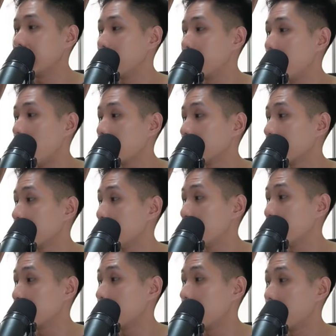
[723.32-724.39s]
an important
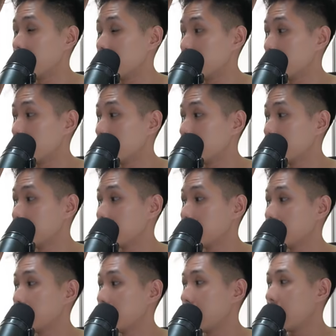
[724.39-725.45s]
component of a computer
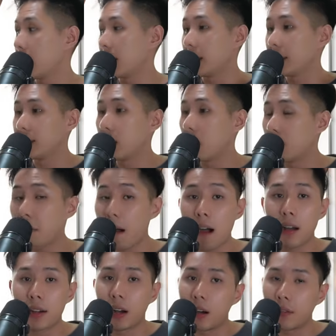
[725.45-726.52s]
system, it's not
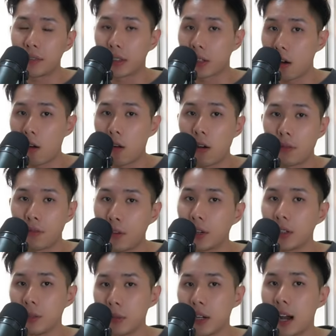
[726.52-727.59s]
part of the core
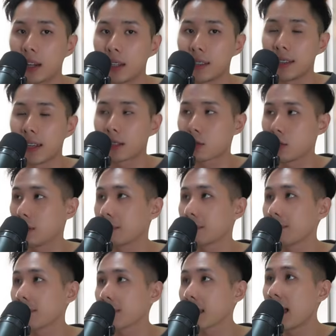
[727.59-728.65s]
von Neumann architecture.
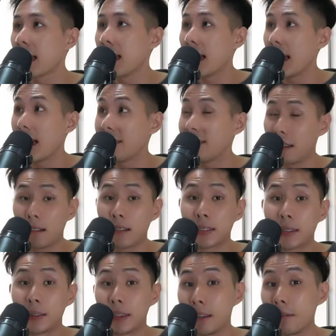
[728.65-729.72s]
And there are
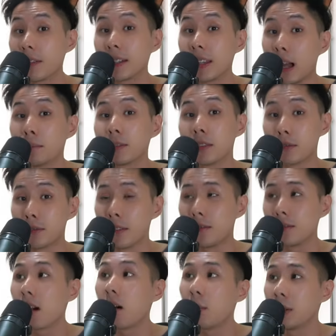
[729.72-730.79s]
different types of
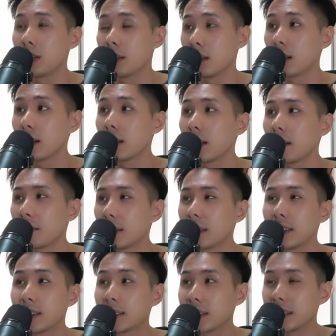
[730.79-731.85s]
ROM here.
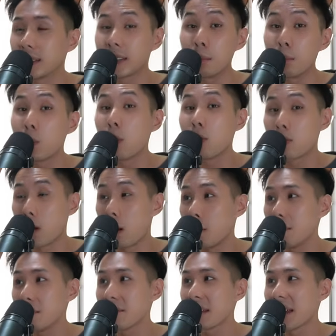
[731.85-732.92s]
First is the simple ROM.